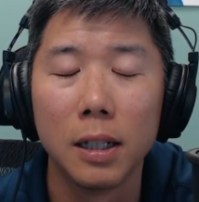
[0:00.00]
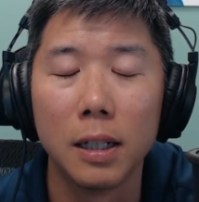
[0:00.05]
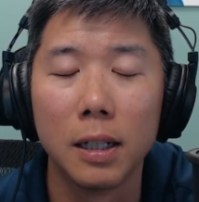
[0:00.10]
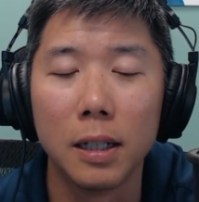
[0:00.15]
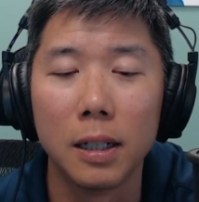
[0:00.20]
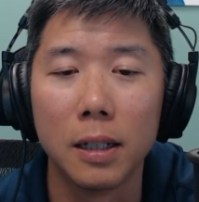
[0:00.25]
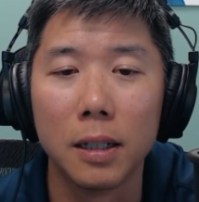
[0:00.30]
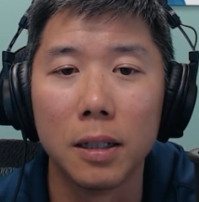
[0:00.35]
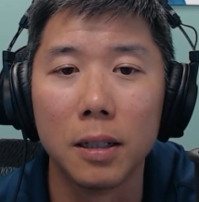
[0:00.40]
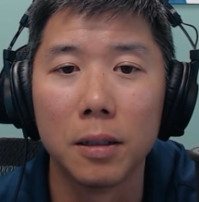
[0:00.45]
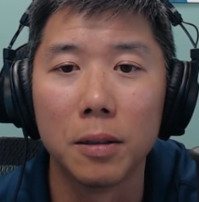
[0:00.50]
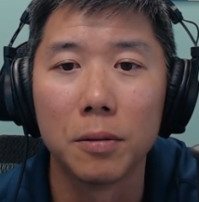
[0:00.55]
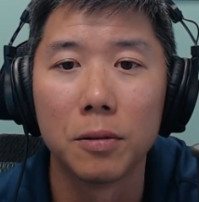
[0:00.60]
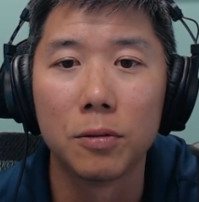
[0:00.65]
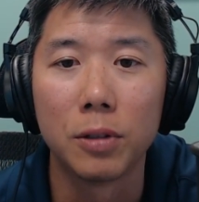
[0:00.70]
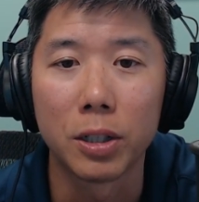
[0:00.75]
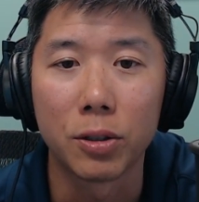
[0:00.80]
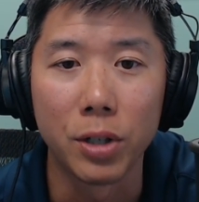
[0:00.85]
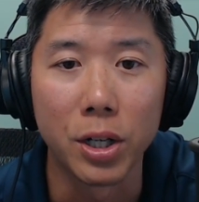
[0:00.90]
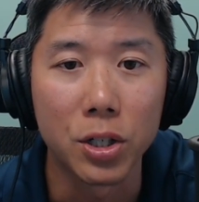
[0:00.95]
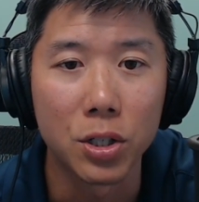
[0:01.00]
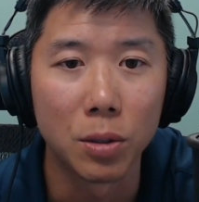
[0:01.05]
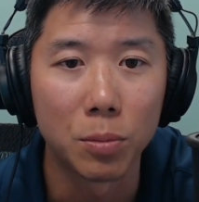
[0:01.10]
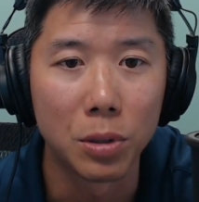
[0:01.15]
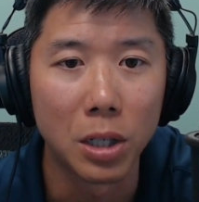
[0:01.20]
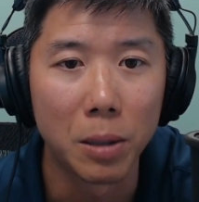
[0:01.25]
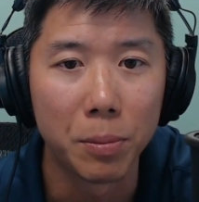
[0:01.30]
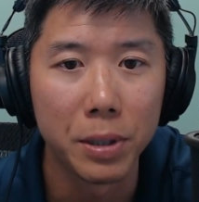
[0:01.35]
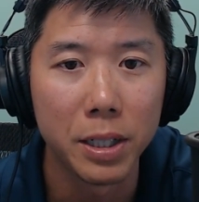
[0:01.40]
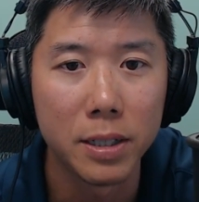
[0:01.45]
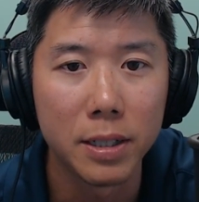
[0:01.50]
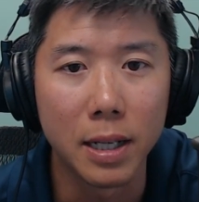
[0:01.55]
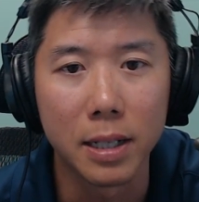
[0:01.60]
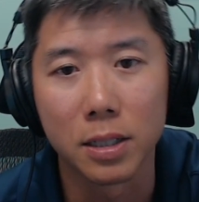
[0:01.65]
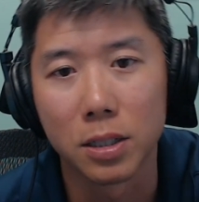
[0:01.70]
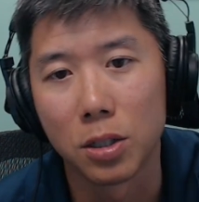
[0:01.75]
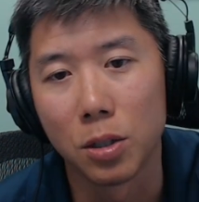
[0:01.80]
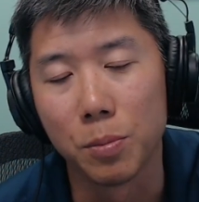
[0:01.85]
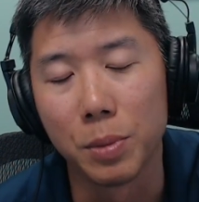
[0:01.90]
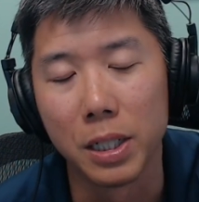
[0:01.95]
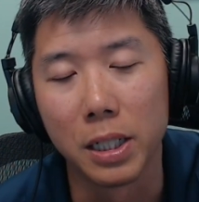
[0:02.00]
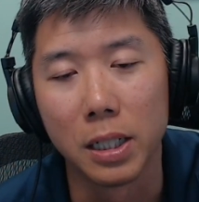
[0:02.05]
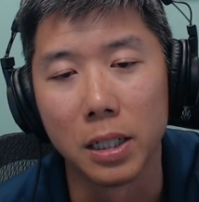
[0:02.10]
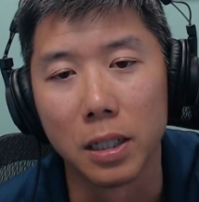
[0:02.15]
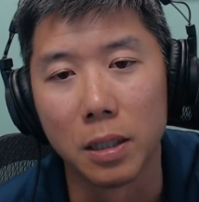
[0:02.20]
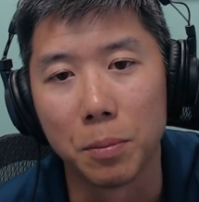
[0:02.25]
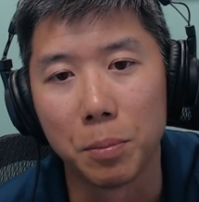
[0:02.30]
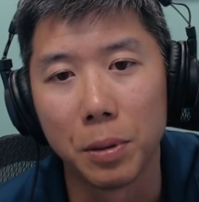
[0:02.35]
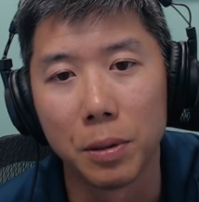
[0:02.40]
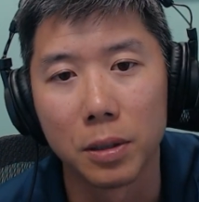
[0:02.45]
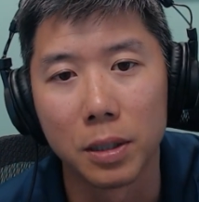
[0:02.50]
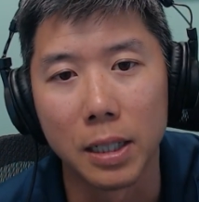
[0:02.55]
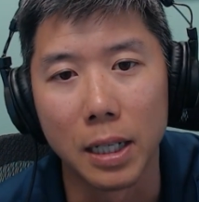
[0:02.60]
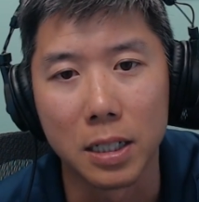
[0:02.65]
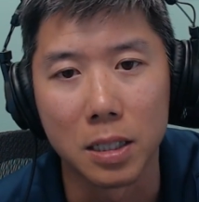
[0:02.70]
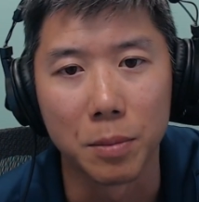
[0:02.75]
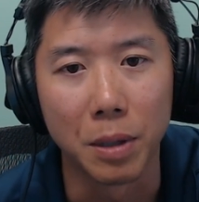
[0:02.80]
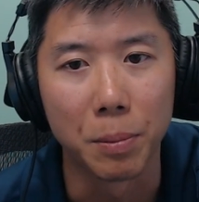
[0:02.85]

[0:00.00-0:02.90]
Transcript: uh, recreational properties to be a guest on